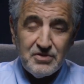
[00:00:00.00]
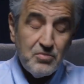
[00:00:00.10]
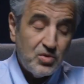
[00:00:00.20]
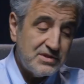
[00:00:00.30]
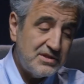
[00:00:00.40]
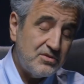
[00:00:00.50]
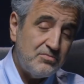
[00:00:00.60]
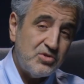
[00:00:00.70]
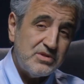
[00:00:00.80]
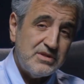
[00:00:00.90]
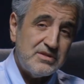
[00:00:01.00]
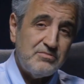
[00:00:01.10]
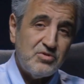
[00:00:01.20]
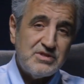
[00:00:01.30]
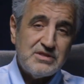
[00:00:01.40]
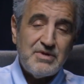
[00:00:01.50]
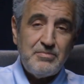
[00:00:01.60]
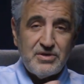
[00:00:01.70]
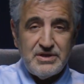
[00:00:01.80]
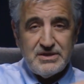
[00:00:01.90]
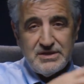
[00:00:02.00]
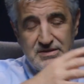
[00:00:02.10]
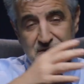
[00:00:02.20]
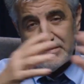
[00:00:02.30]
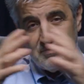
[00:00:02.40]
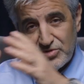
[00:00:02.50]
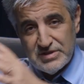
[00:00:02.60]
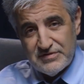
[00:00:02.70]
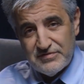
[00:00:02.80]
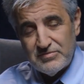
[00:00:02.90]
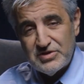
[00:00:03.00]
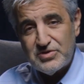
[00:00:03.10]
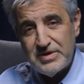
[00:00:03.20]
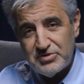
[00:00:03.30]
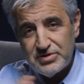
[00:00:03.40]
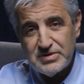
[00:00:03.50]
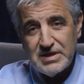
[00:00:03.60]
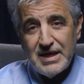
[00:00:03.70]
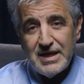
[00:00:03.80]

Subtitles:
from Moses to Moses, Moses Maimonides and Moses from the scriptures.